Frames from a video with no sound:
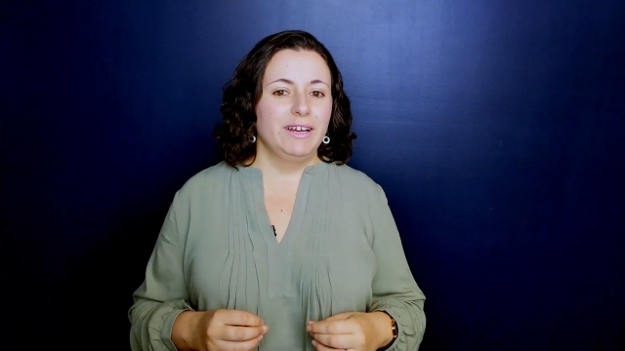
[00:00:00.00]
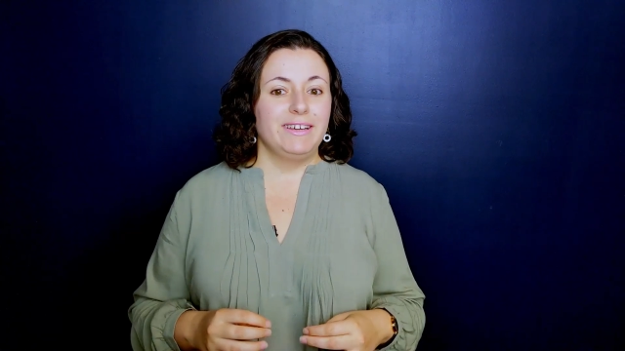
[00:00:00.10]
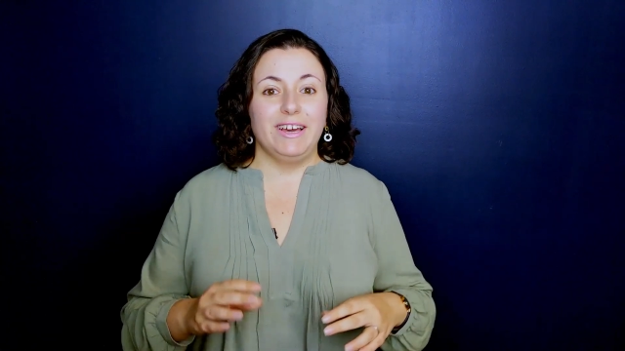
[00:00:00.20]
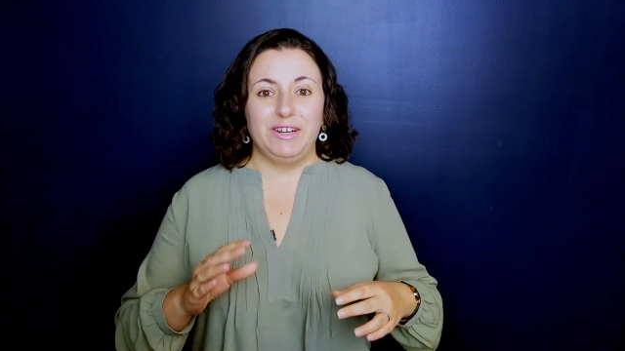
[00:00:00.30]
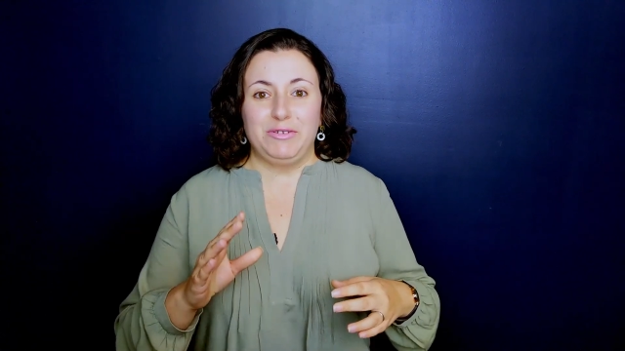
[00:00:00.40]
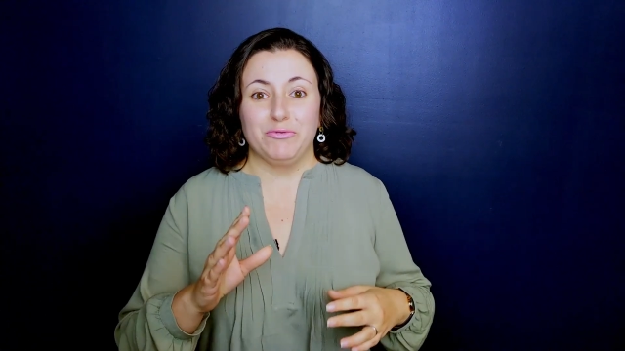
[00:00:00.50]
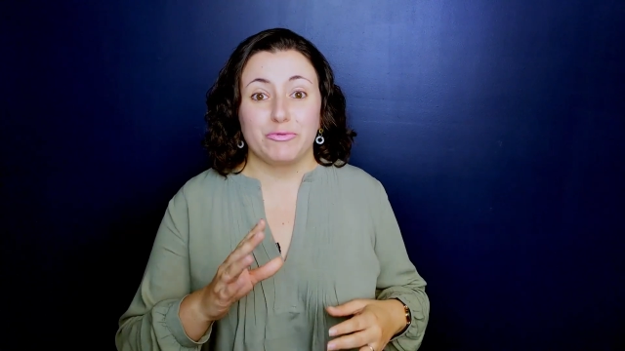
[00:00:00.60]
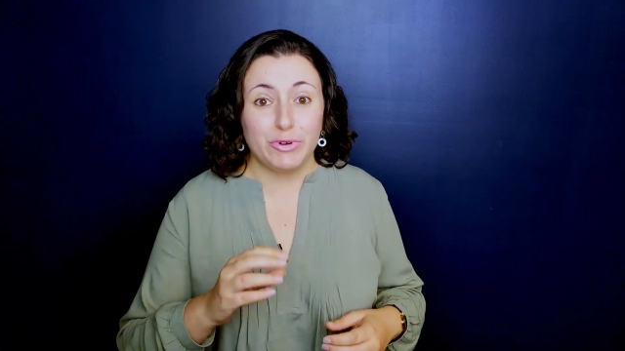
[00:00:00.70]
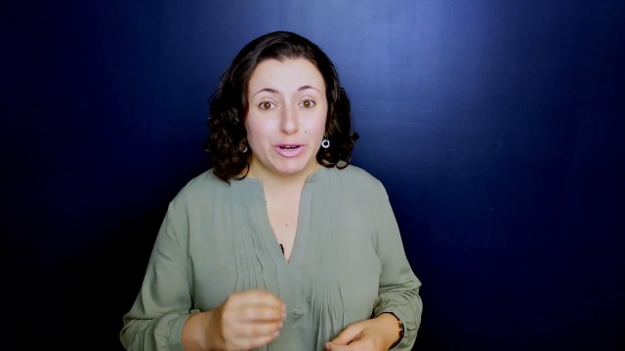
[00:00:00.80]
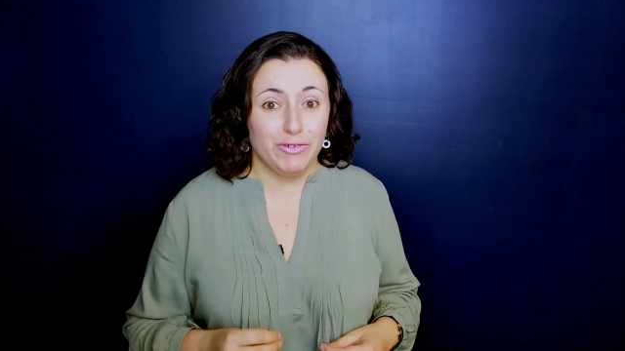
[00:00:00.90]

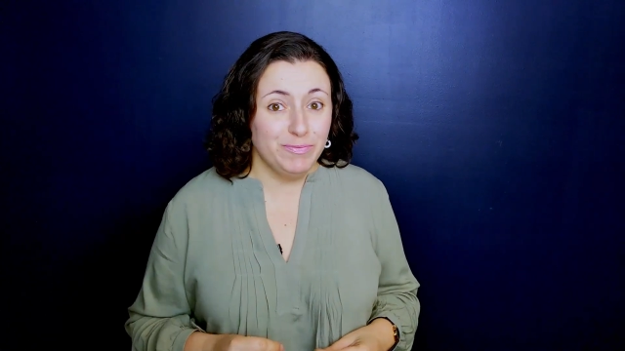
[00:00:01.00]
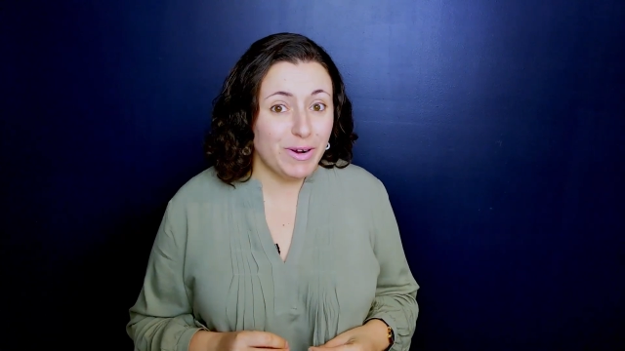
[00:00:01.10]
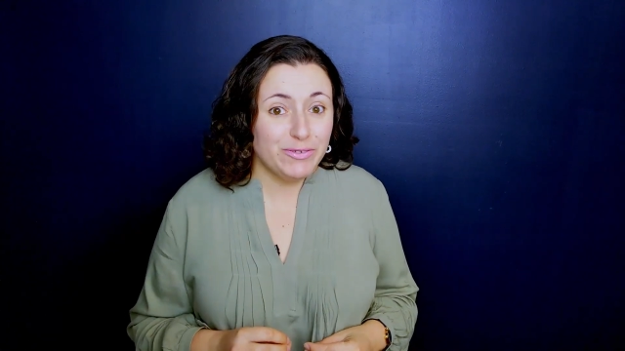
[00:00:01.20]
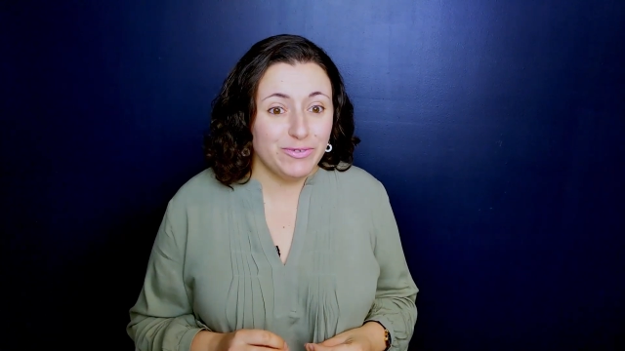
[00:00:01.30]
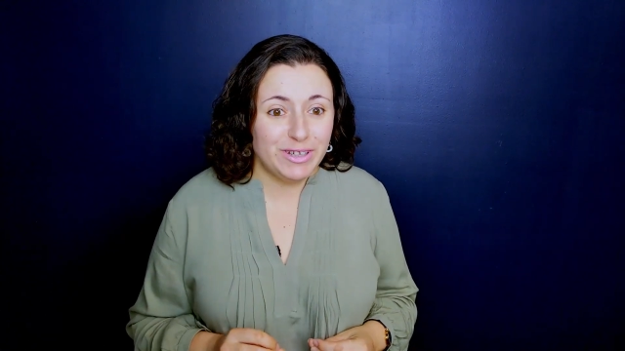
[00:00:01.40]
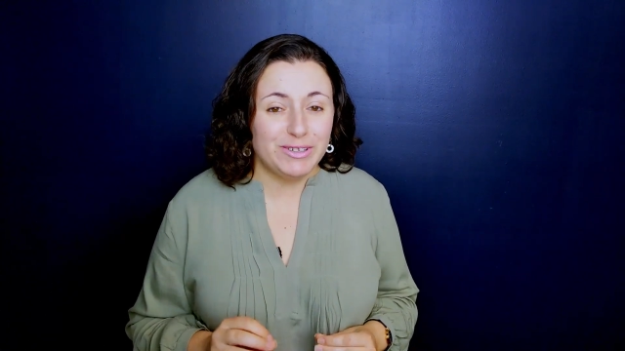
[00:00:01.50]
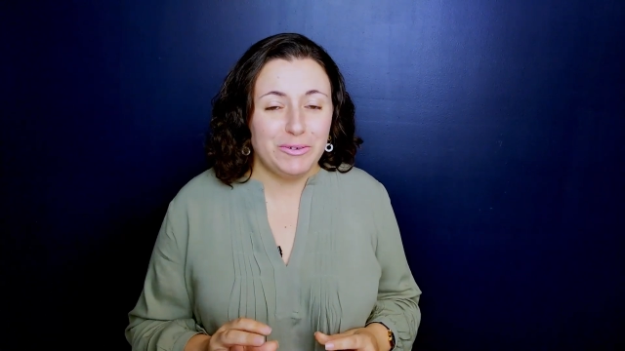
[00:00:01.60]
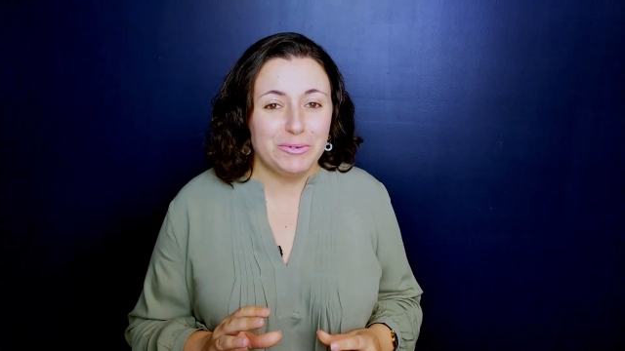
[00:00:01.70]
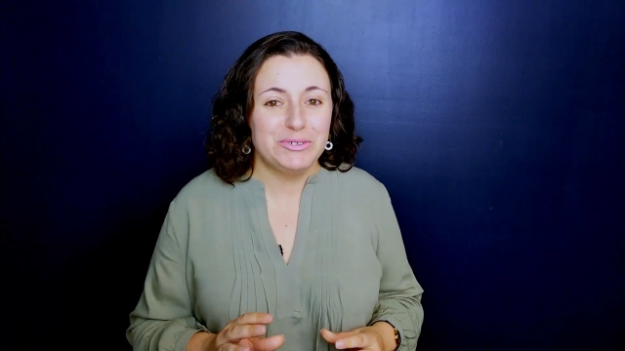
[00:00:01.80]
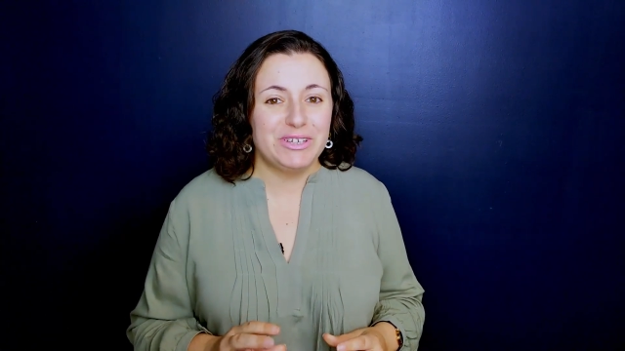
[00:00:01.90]
getting rid of month end
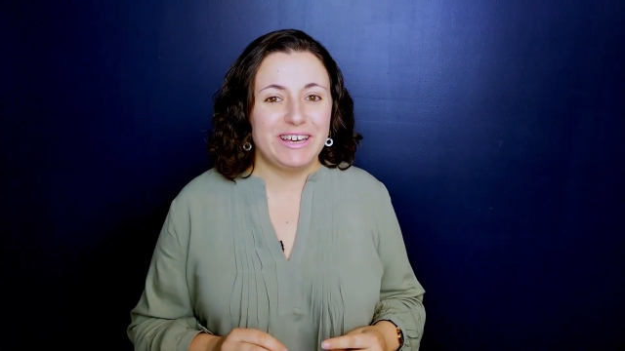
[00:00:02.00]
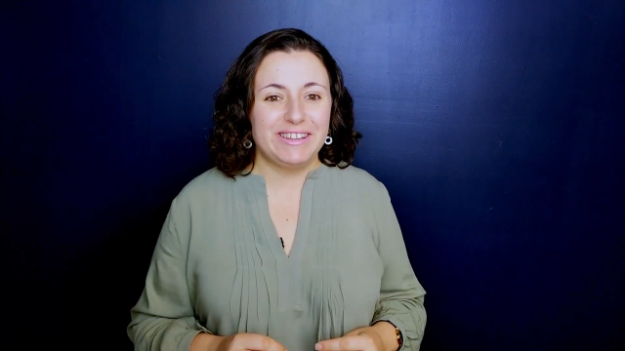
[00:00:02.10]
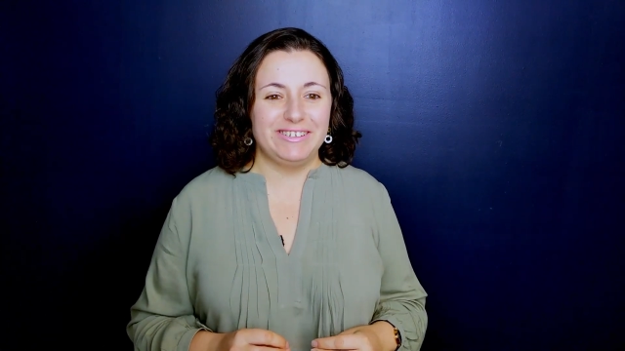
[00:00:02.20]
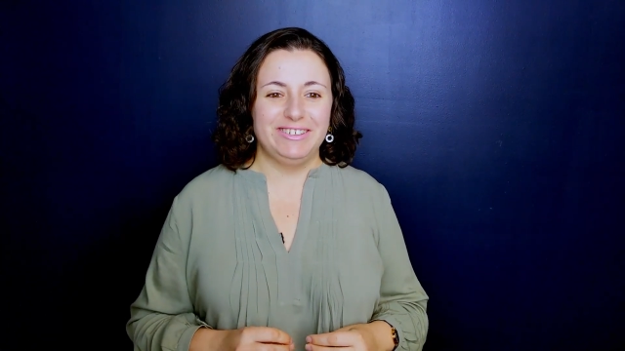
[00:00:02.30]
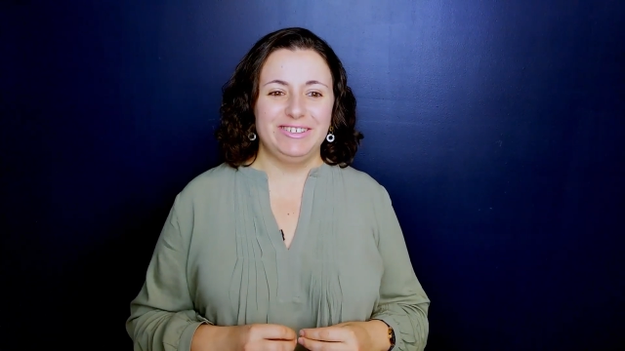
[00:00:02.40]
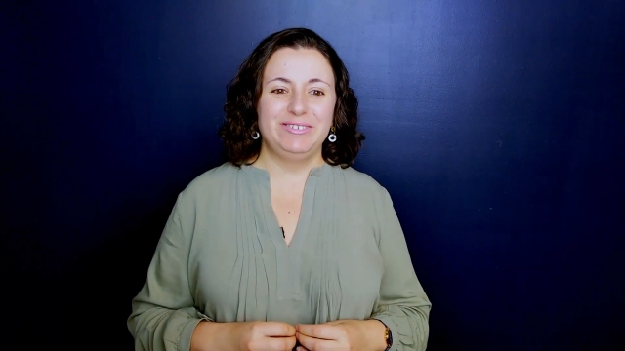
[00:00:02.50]
altogether.